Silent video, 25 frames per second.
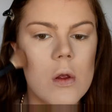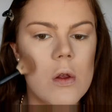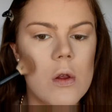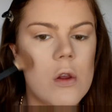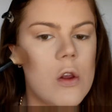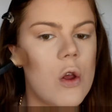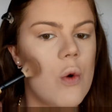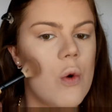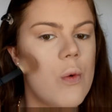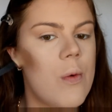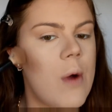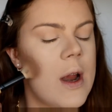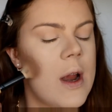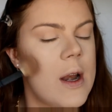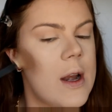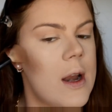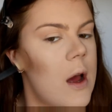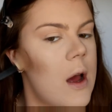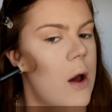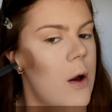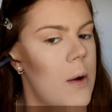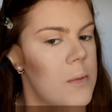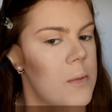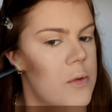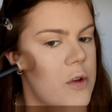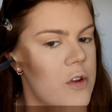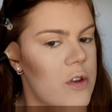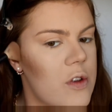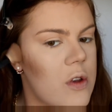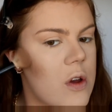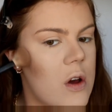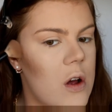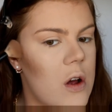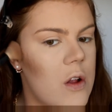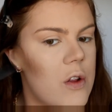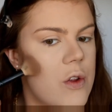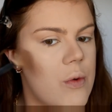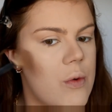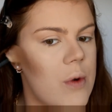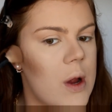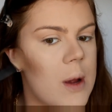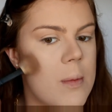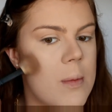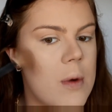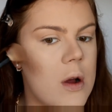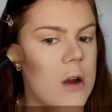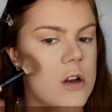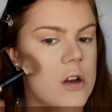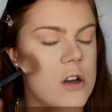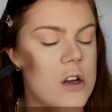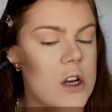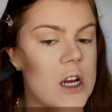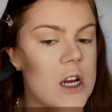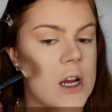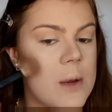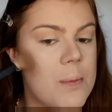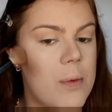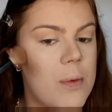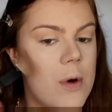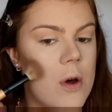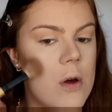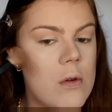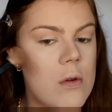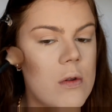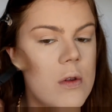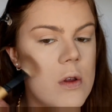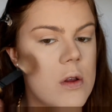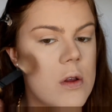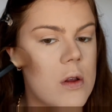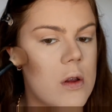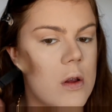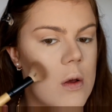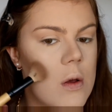So right now I'm just contouring my cheekbones.